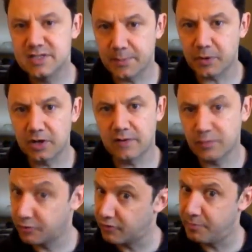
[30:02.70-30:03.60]
exemplar cover,
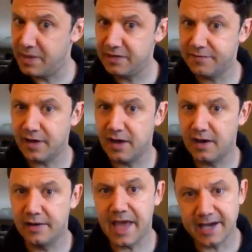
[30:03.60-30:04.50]
but there's a bit of
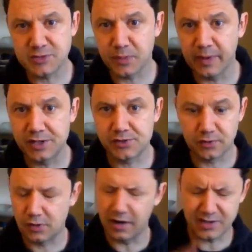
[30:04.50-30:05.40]
an
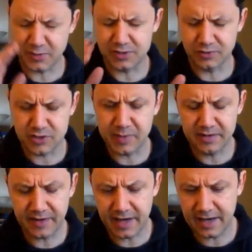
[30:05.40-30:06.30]
aspirational, there's a bit
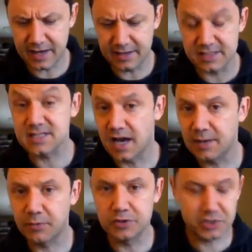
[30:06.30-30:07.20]
of a design
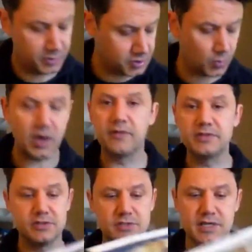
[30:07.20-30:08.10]
approach to it as well.
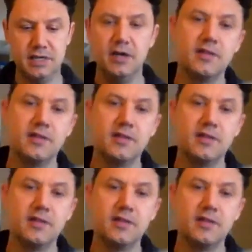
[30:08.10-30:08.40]
This is the